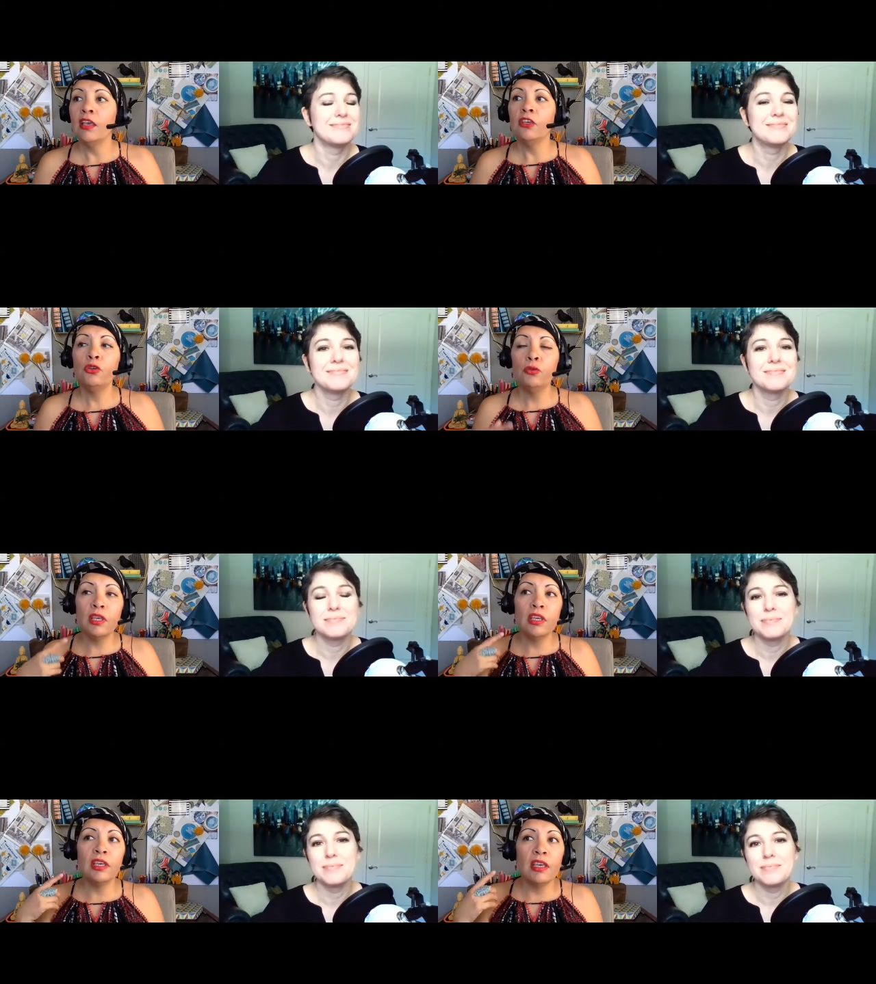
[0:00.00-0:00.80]
Speaker 1: you
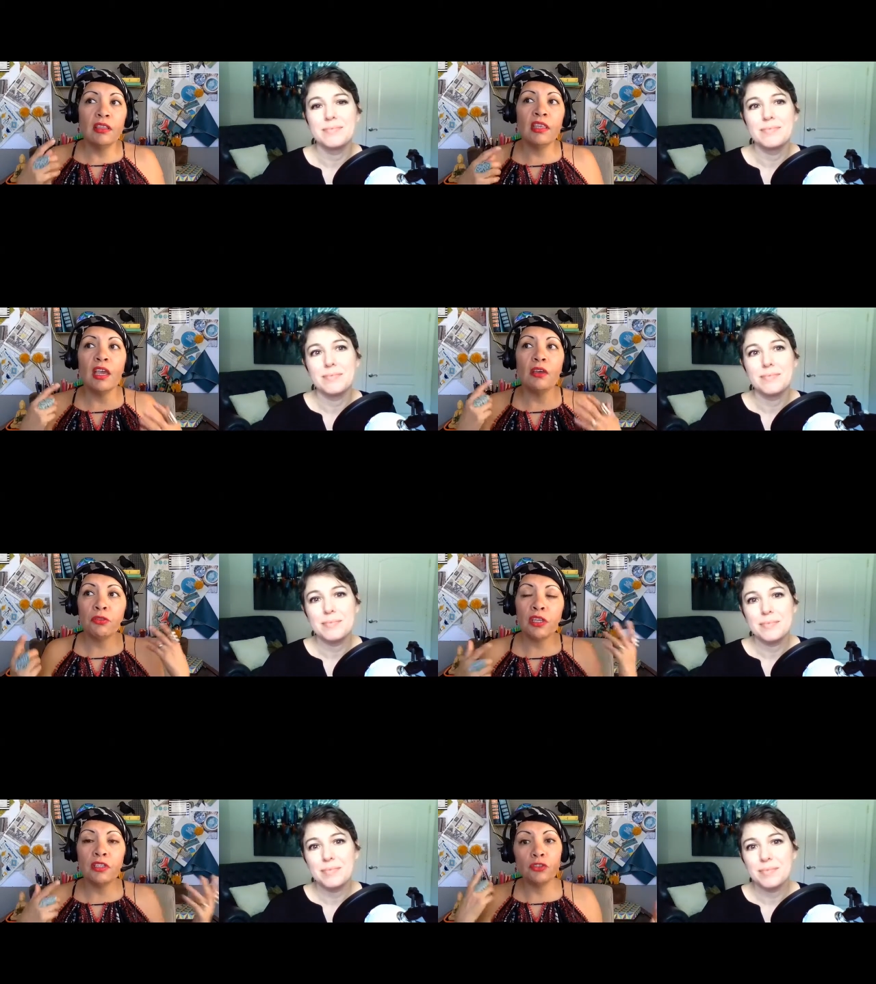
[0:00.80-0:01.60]
the other
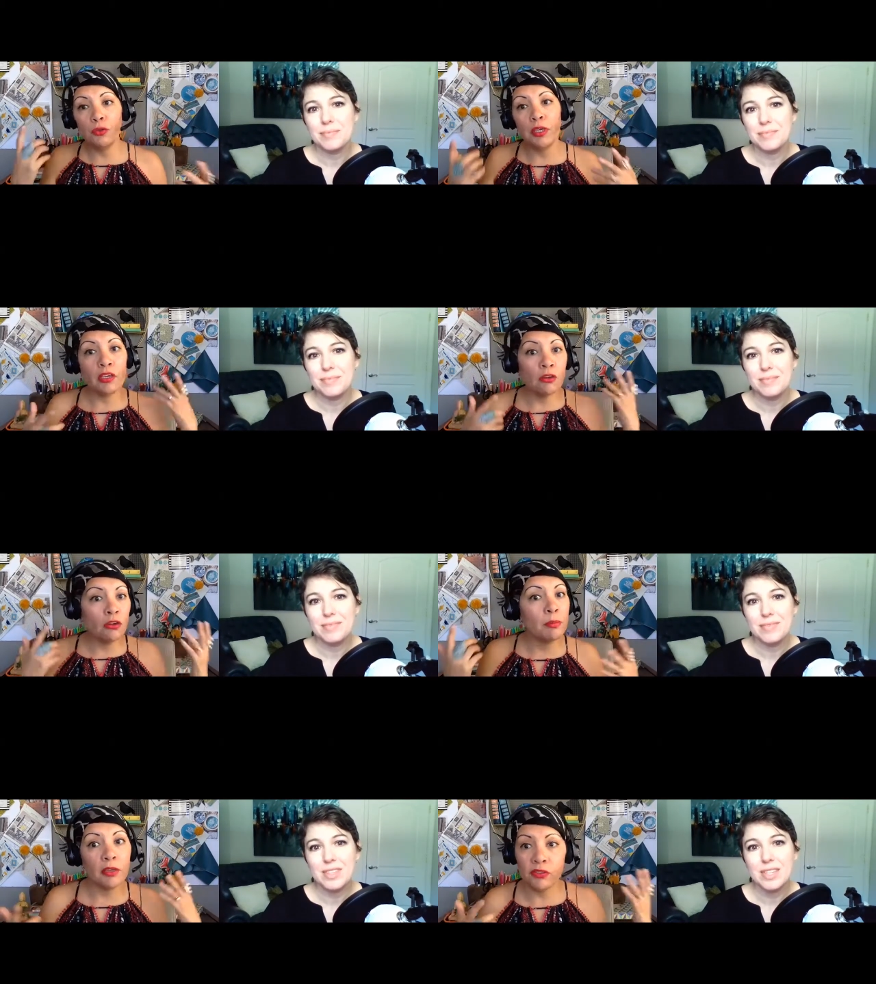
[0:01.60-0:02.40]
thing is you hear
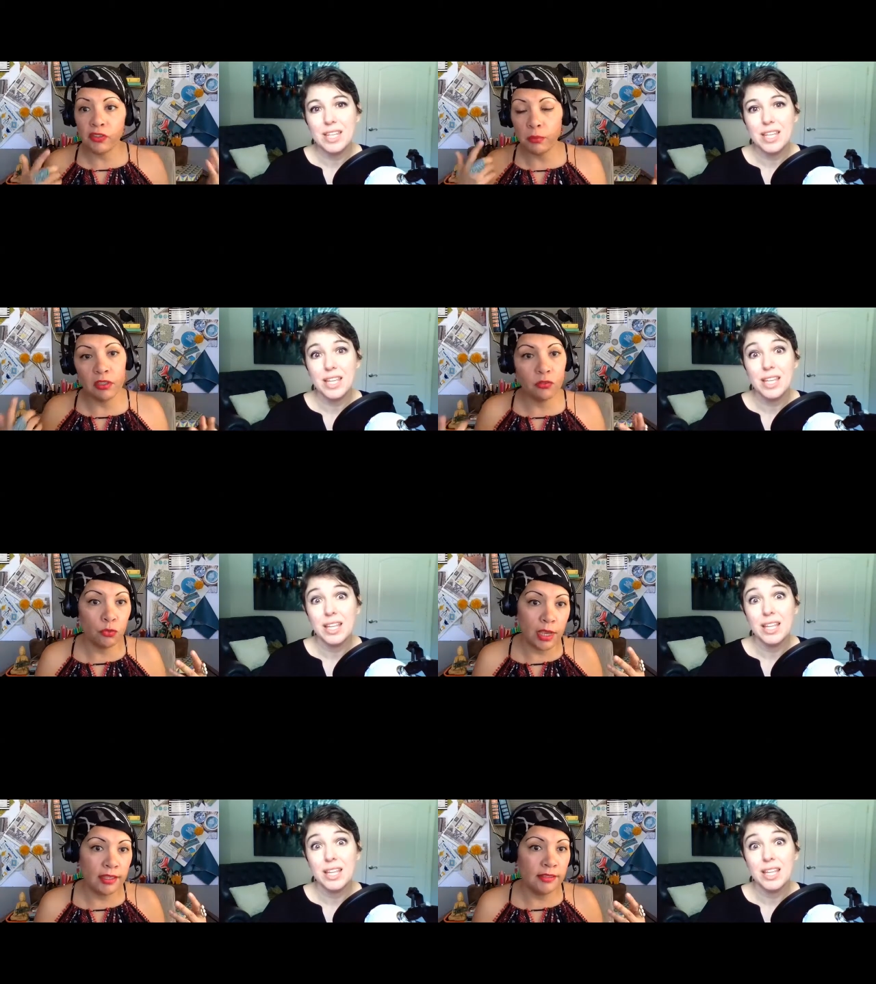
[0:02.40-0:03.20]
about some of the
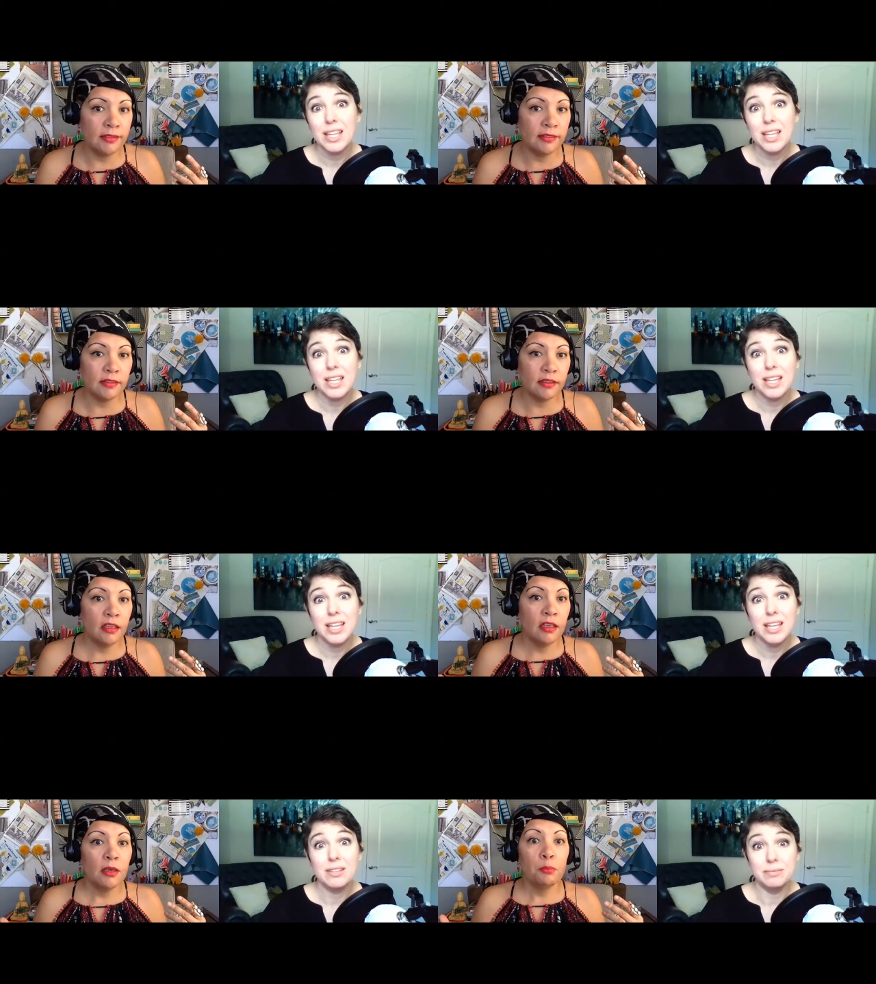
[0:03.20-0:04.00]
trends
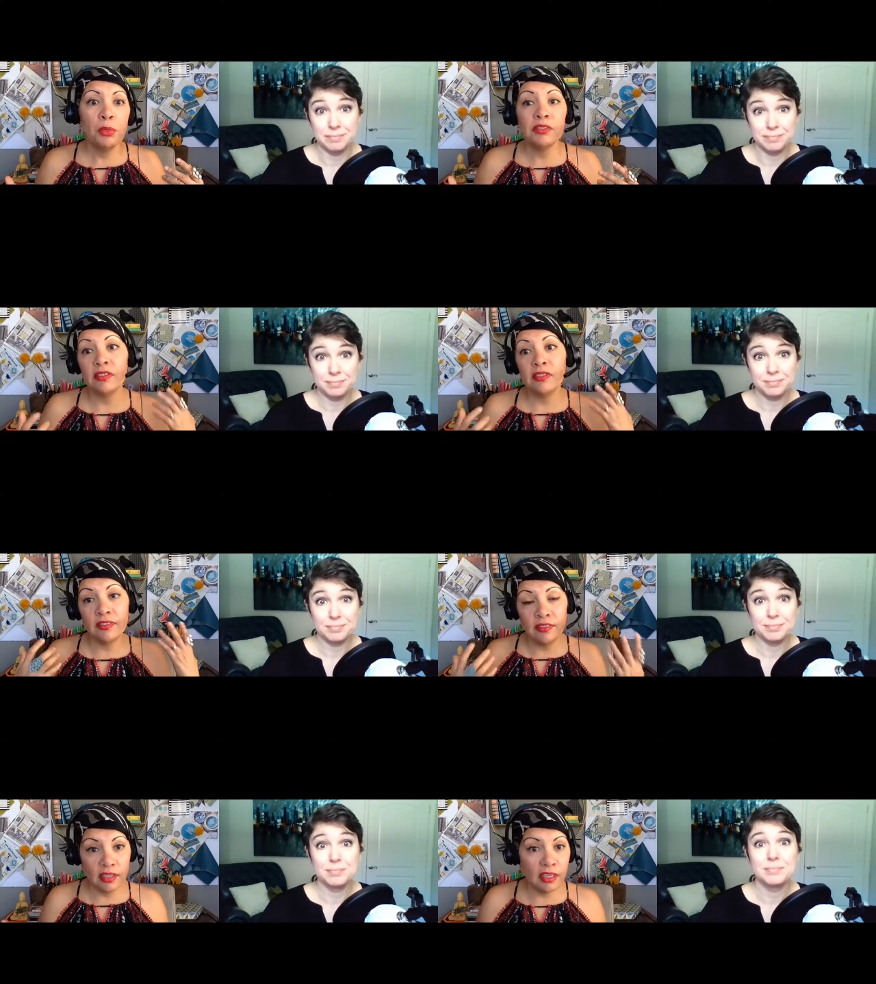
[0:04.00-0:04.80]
but mm-hmm. to
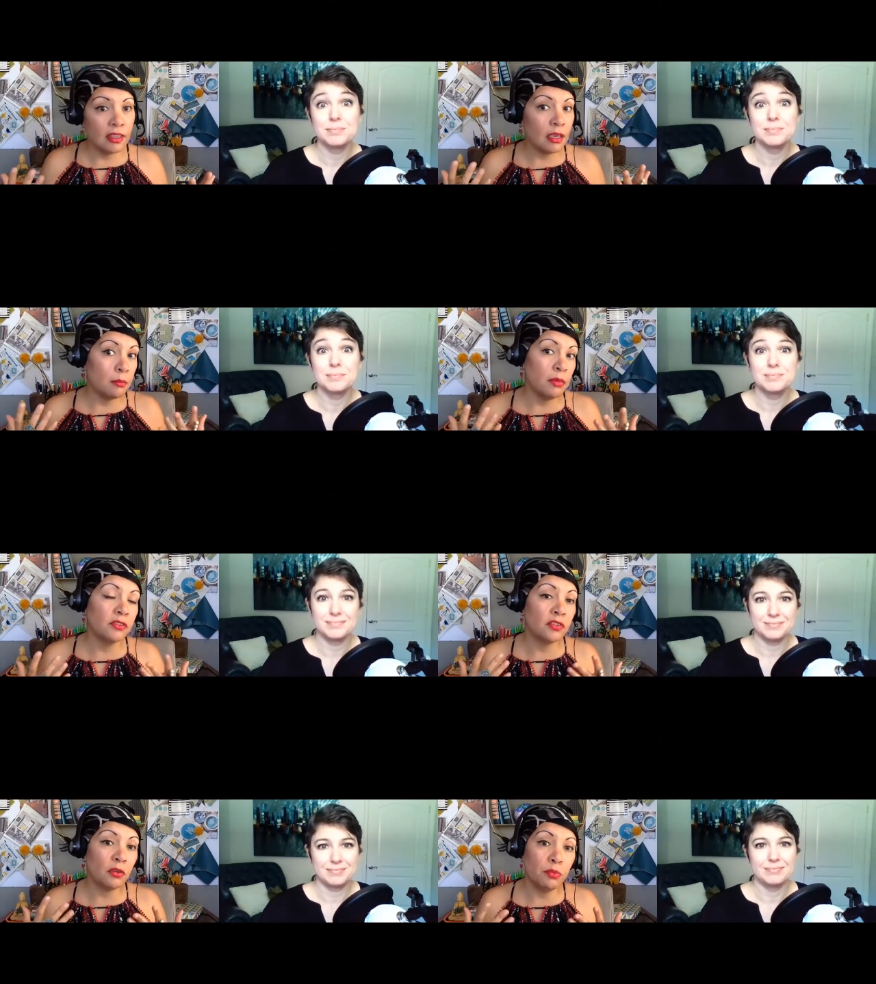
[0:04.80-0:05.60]
see them
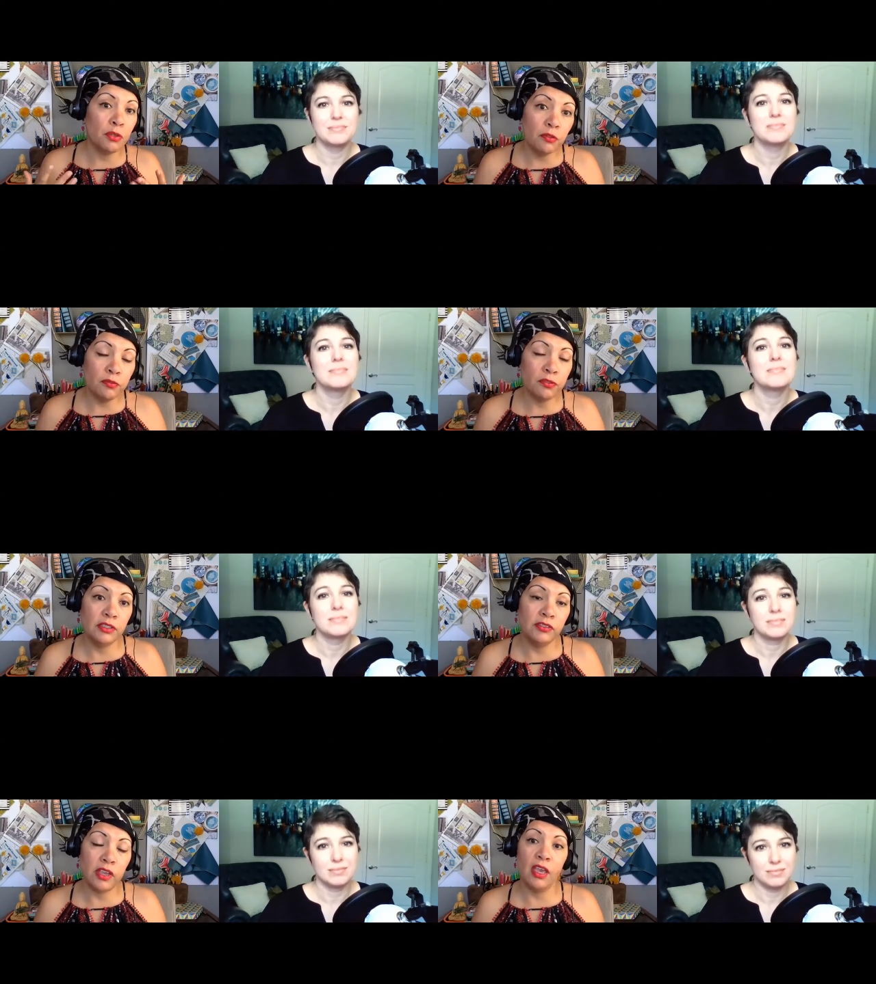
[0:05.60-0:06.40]
so
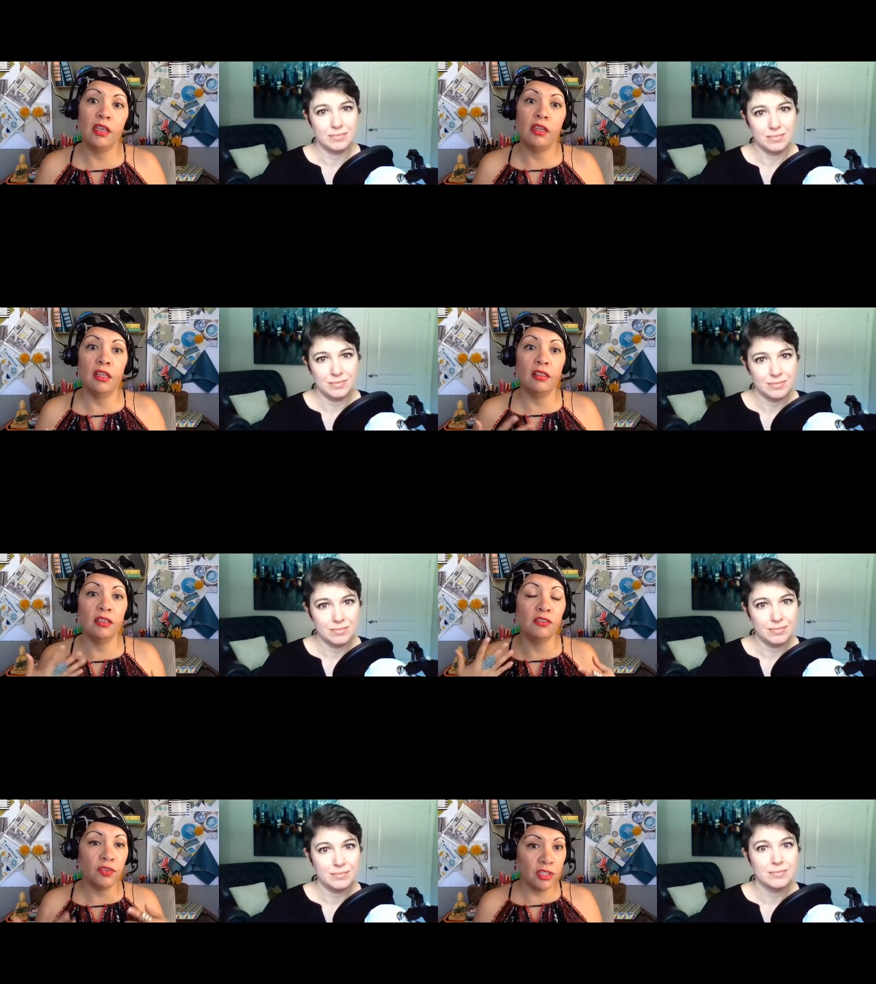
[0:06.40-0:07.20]
beautifully done in
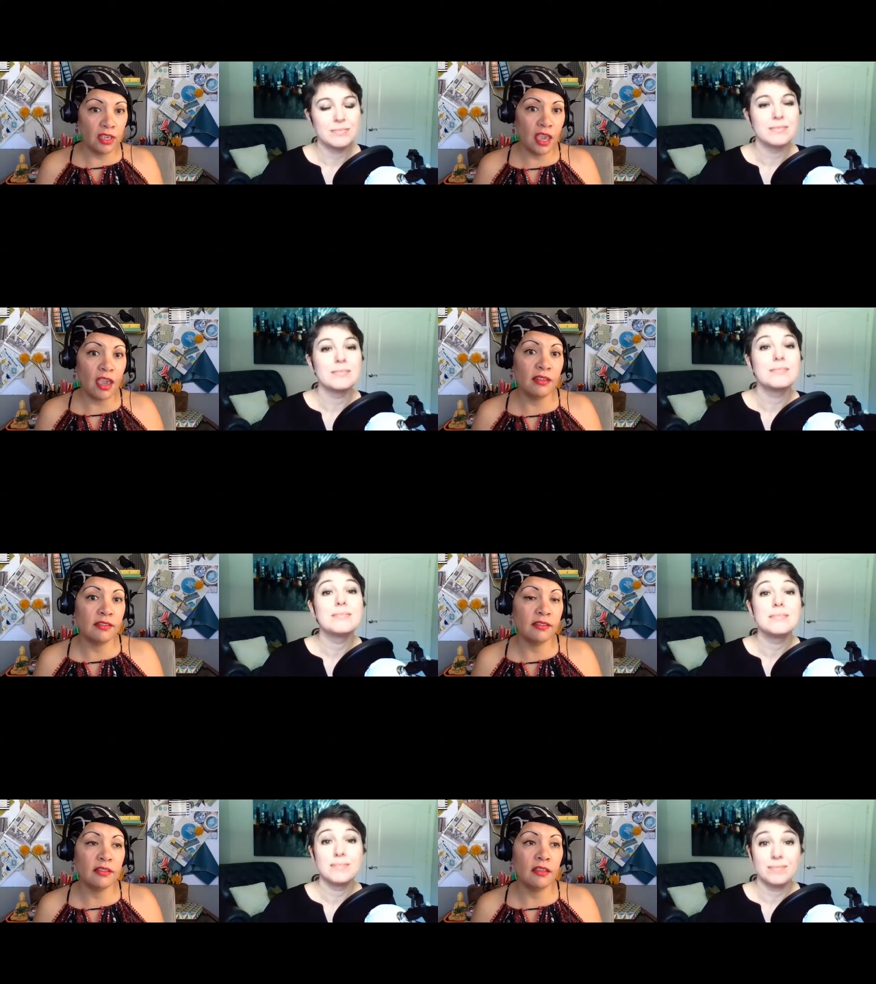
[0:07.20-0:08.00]
these
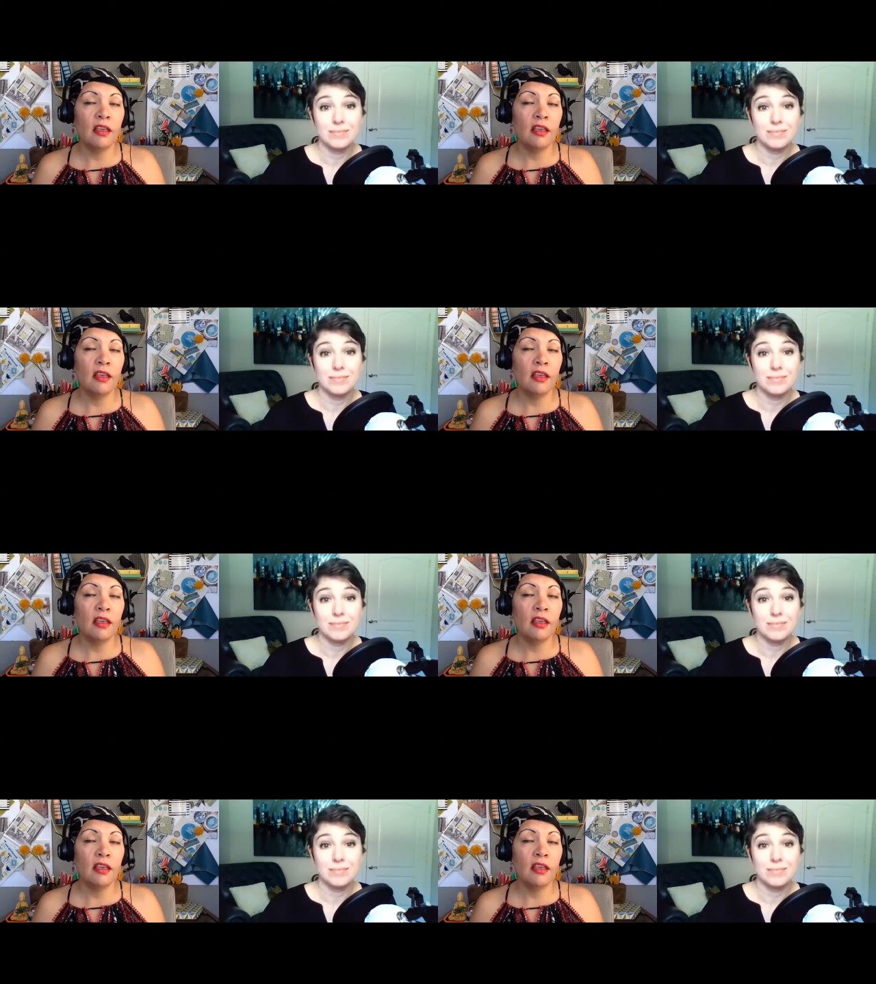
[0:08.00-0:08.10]
vignettes